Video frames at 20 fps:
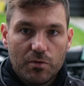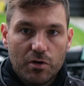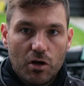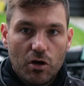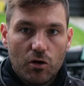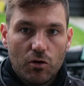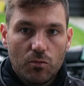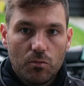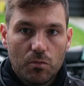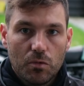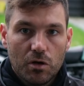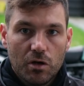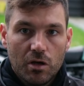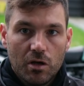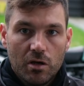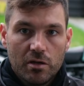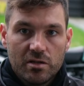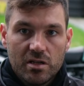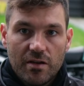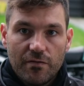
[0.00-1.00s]
home
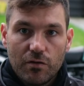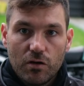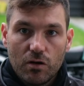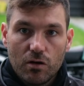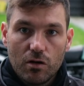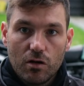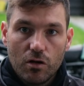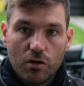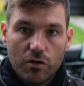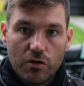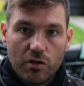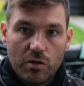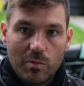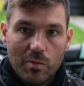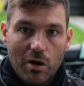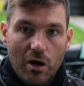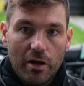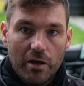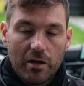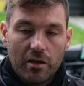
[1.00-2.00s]
to have a good look at the
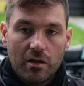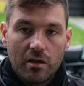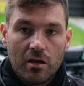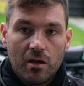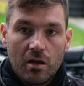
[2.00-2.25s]
bike.